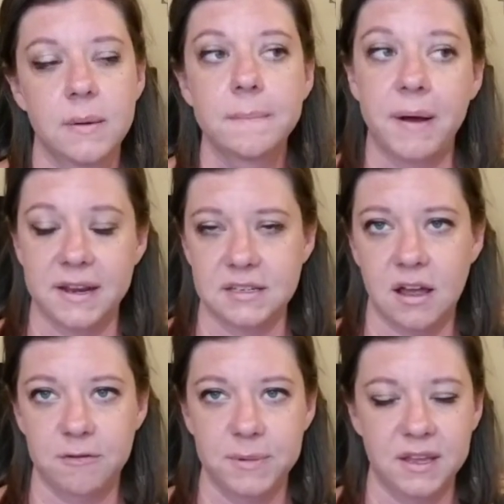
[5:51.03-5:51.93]
bind
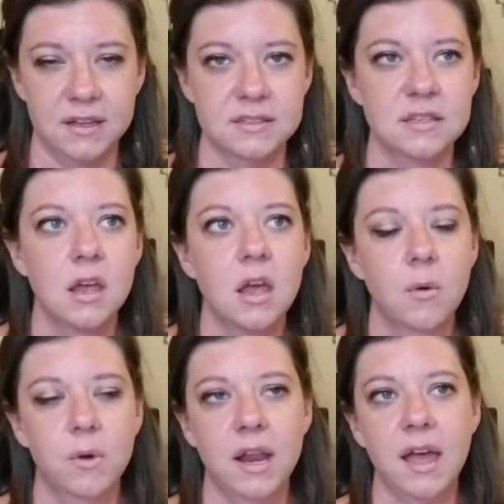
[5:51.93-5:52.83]
off, because
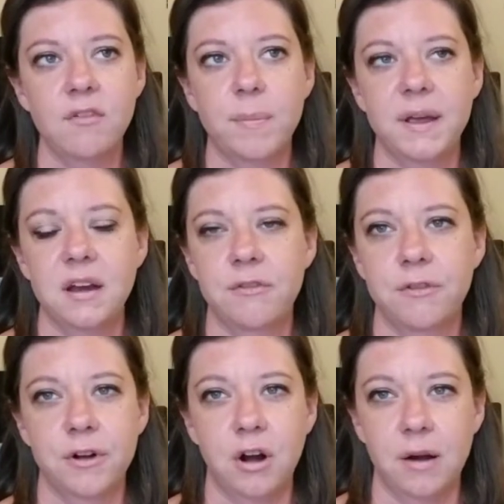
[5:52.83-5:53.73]
when I have a bind off for
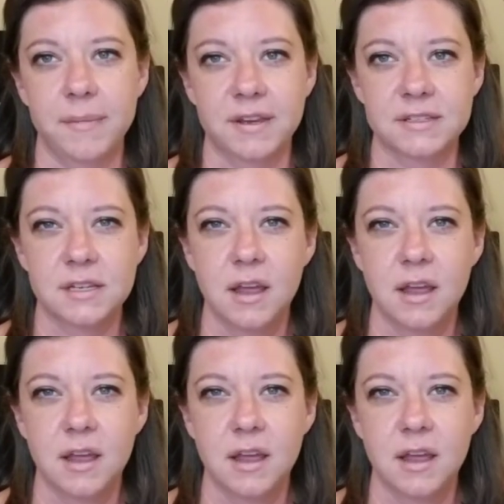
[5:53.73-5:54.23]
a garment,